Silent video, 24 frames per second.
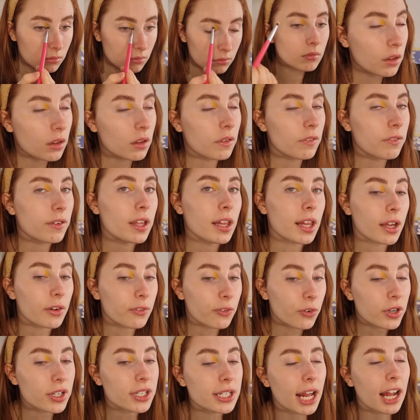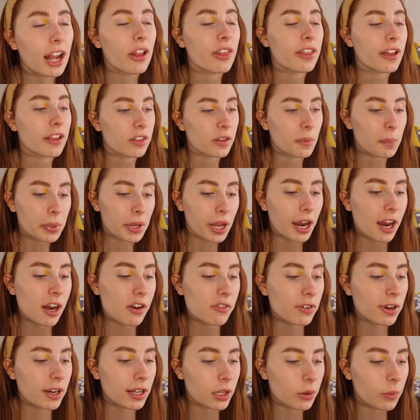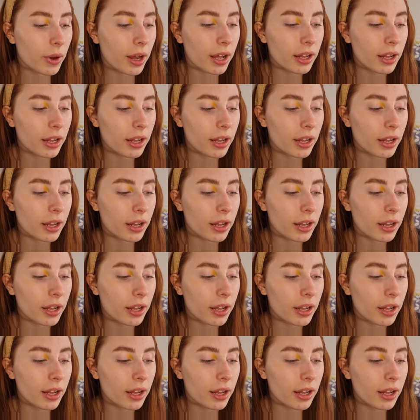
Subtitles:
I feel like for yellow that's applied really well,